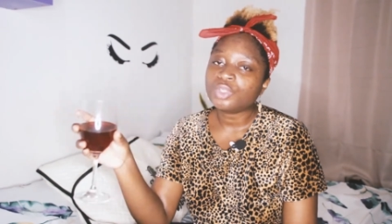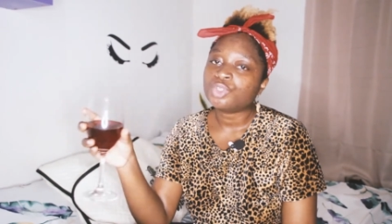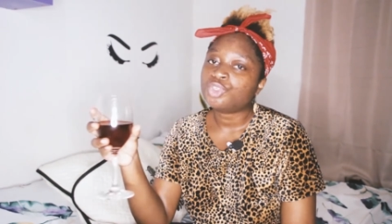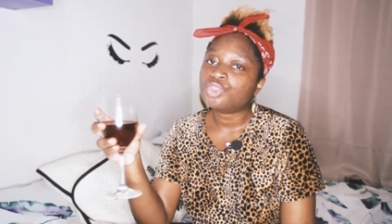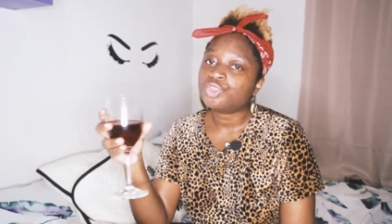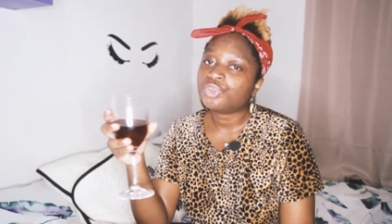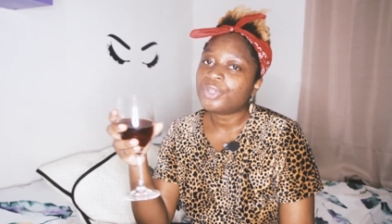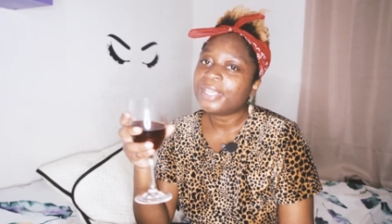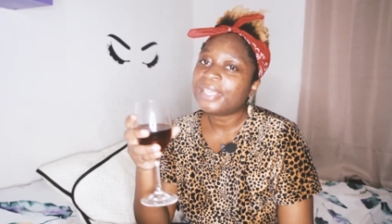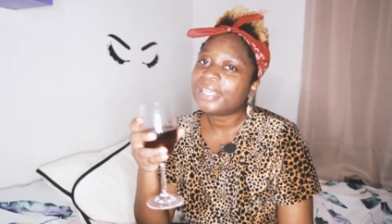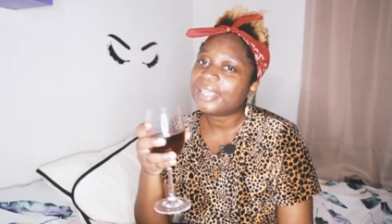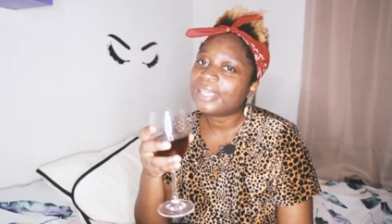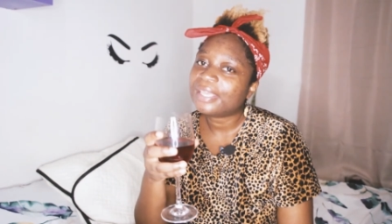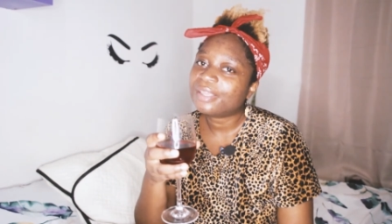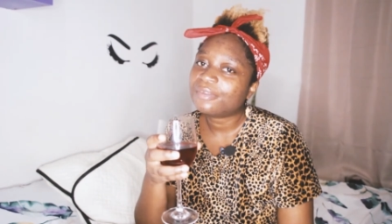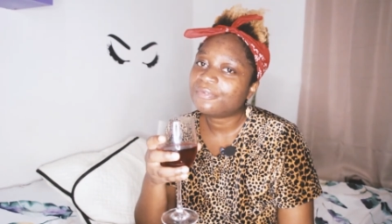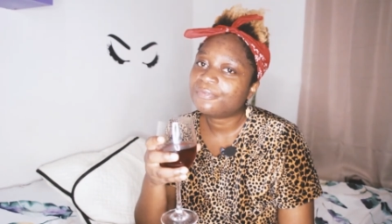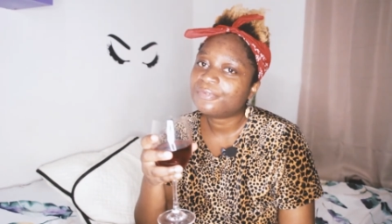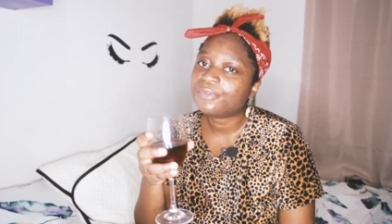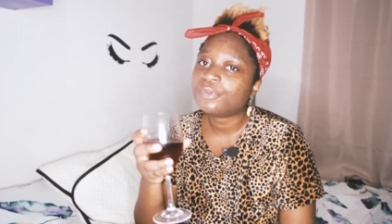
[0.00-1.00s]
Drink
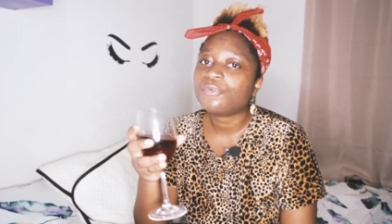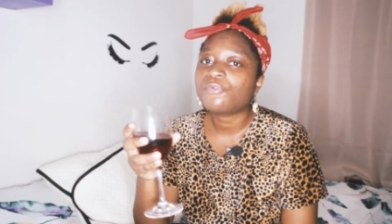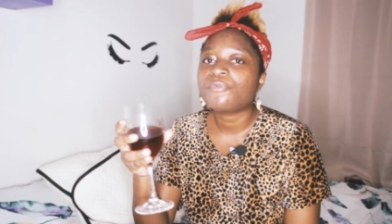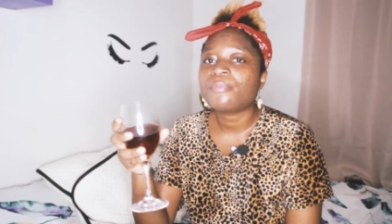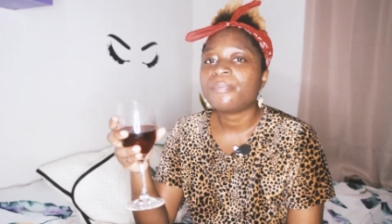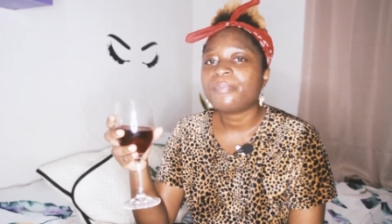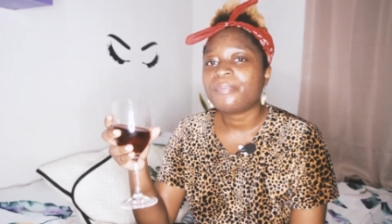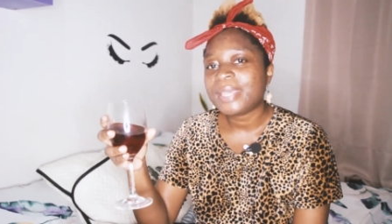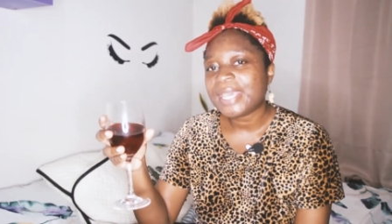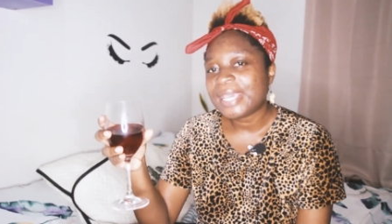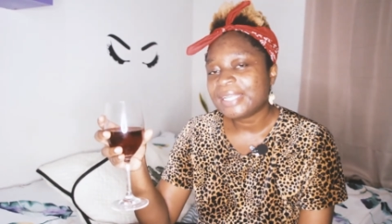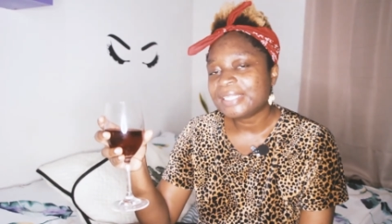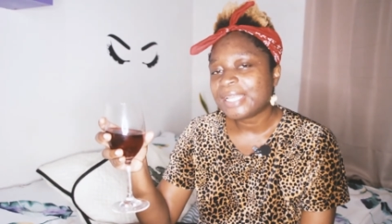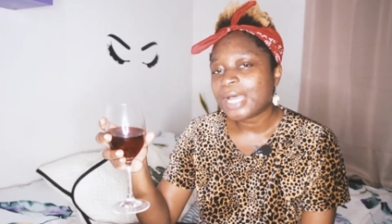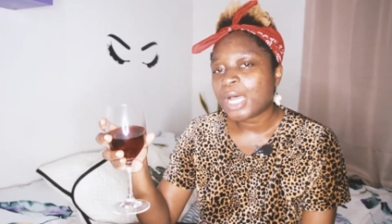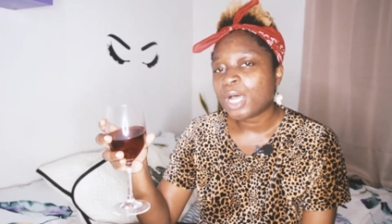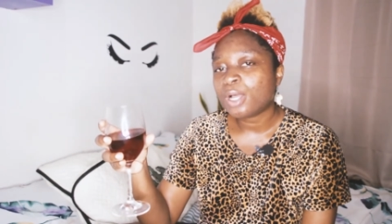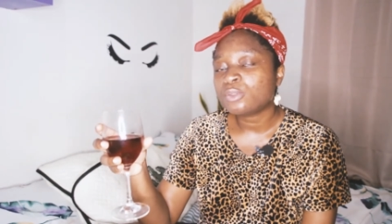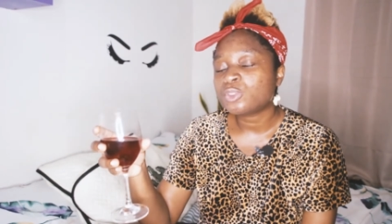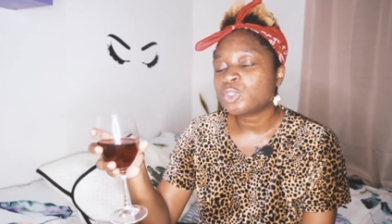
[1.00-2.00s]
if you've made
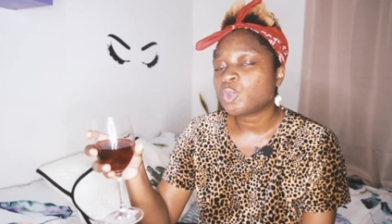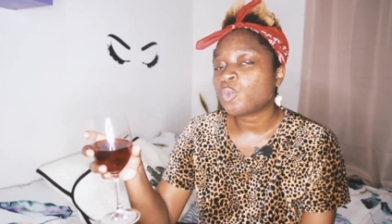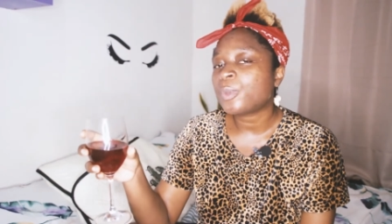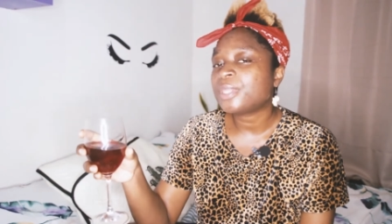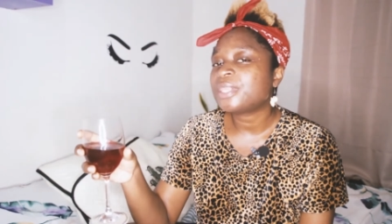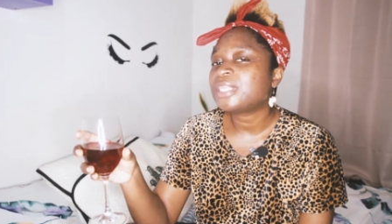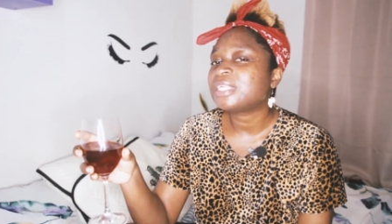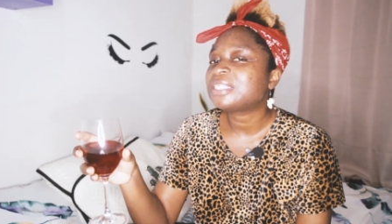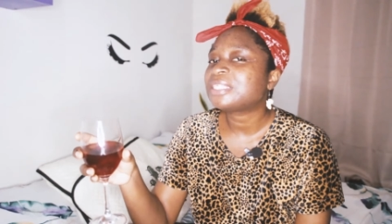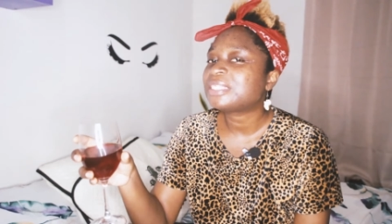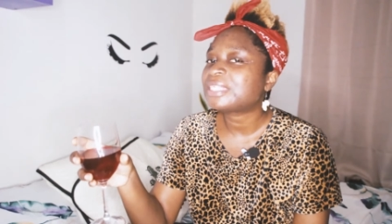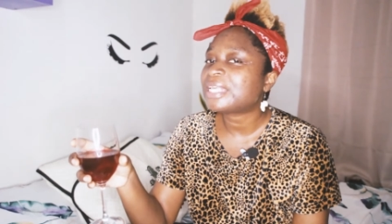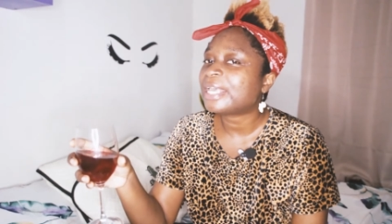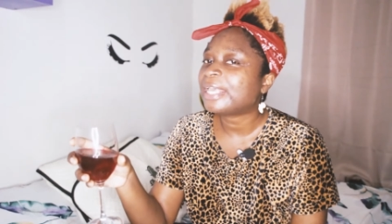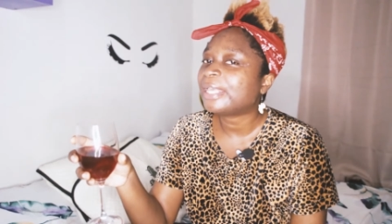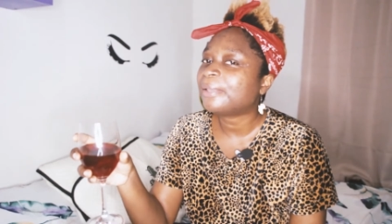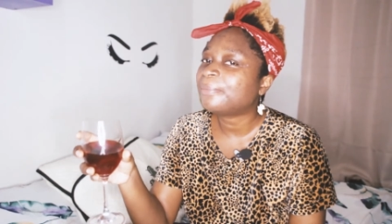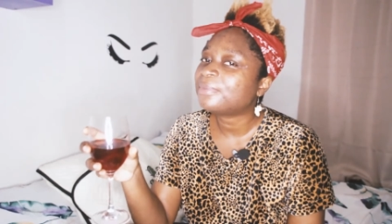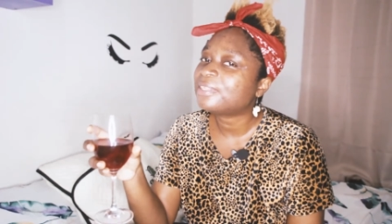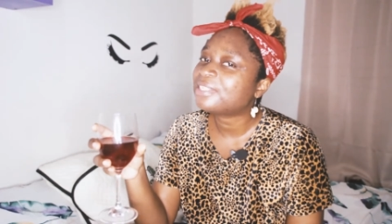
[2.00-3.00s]
out with the
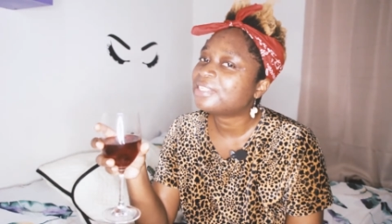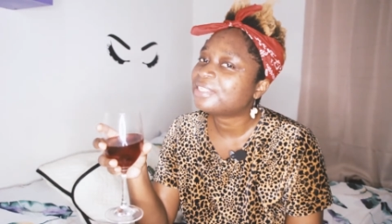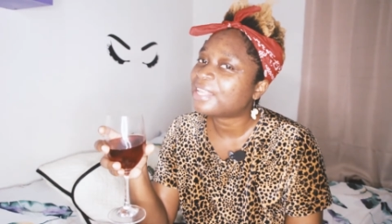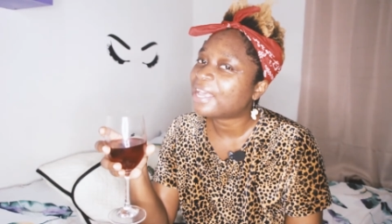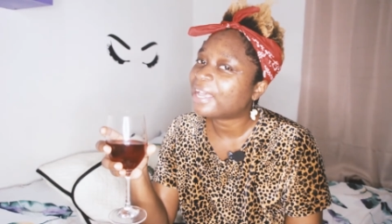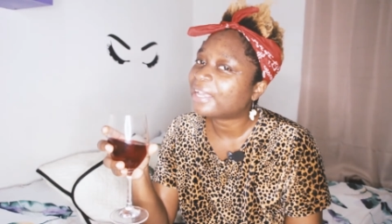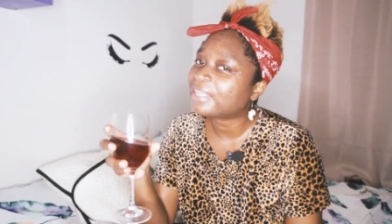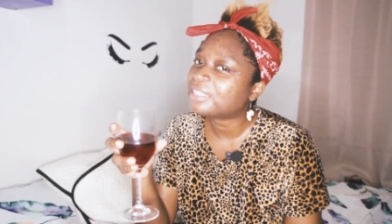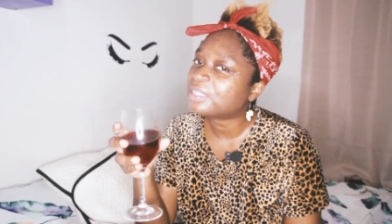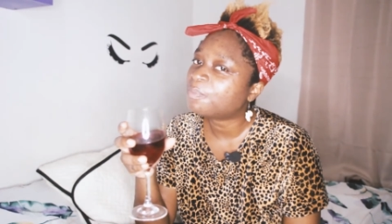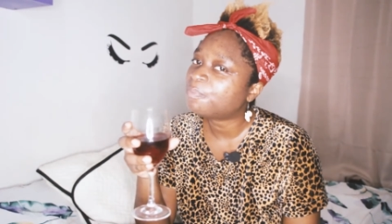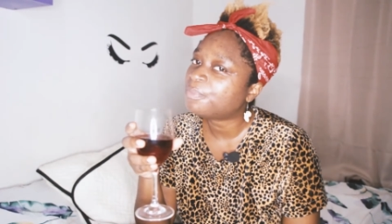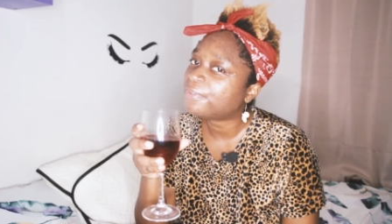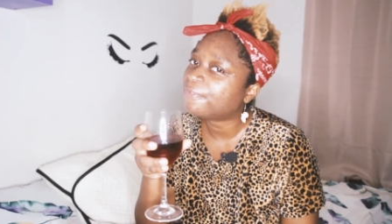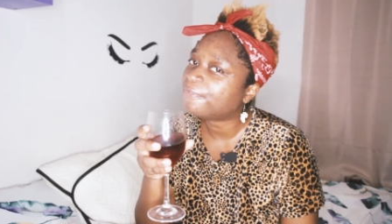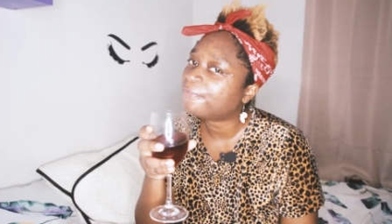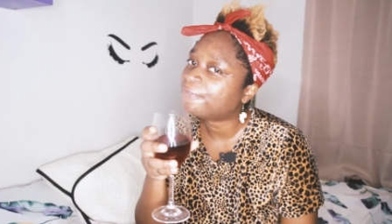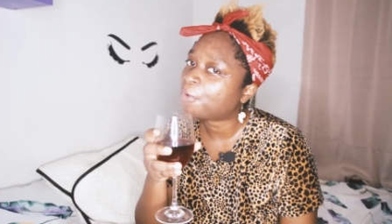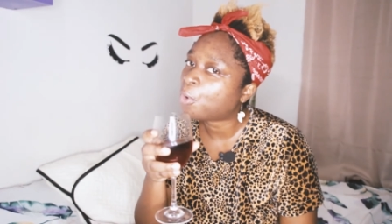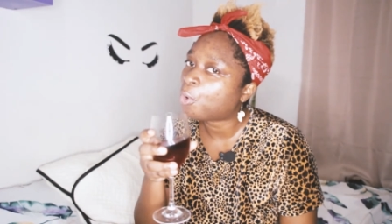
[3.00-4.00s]
same sex
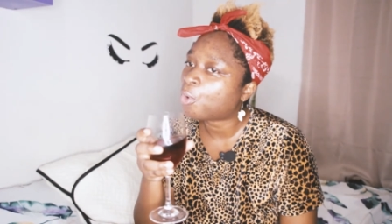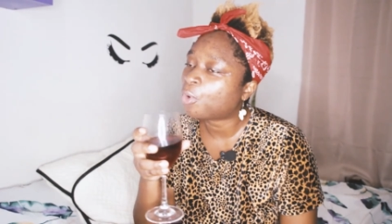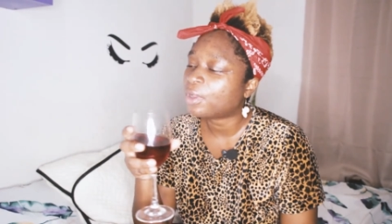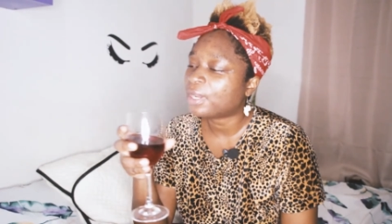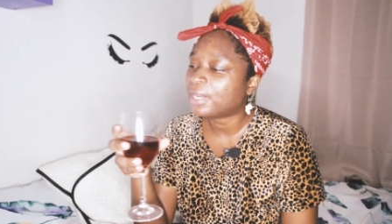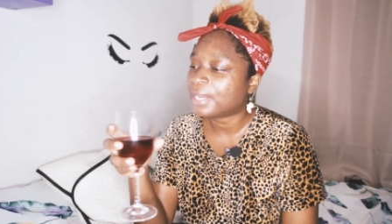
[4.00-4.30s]
before.